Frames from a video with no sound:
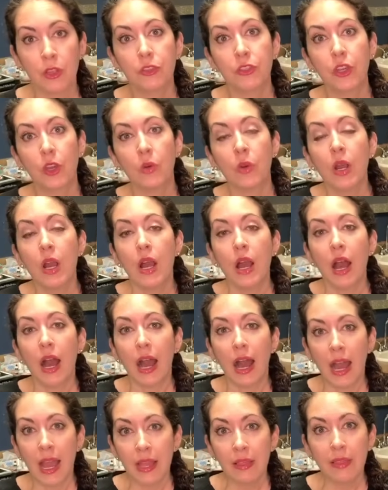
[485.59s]
So
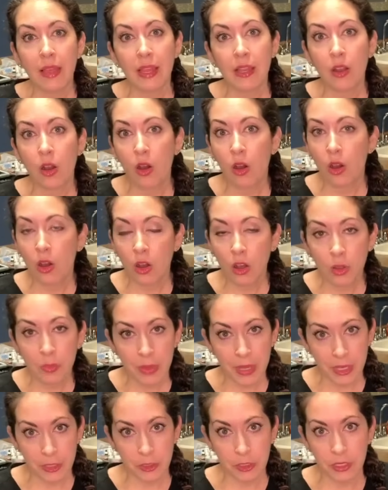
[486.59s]
I like all
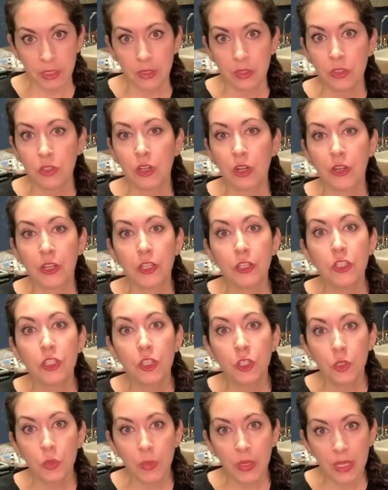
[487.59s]
patients starting
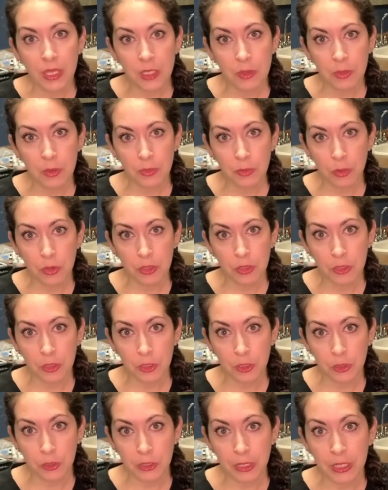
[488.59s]
2 weeks before
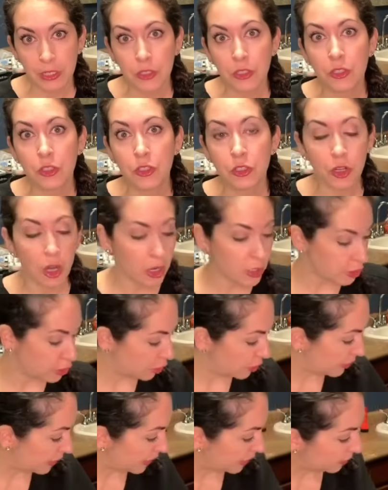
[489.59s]
surgery to start
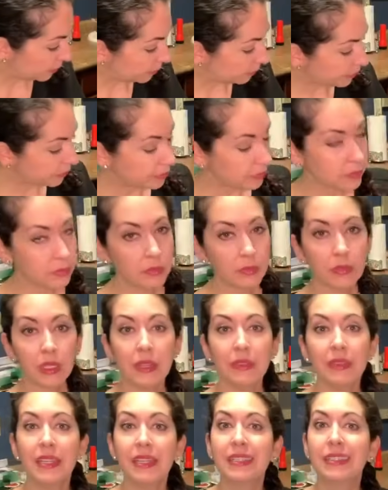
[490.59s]
doing
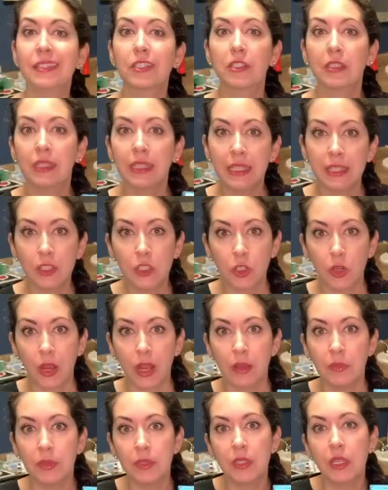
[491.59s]
these little lid
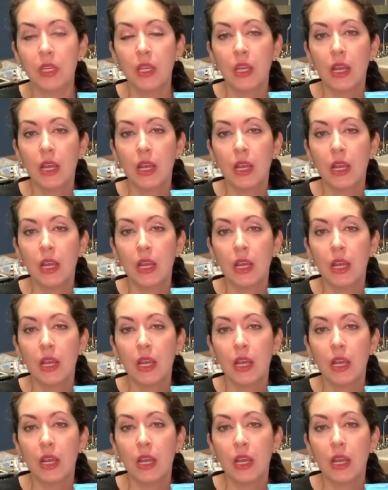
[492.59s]
scrubs.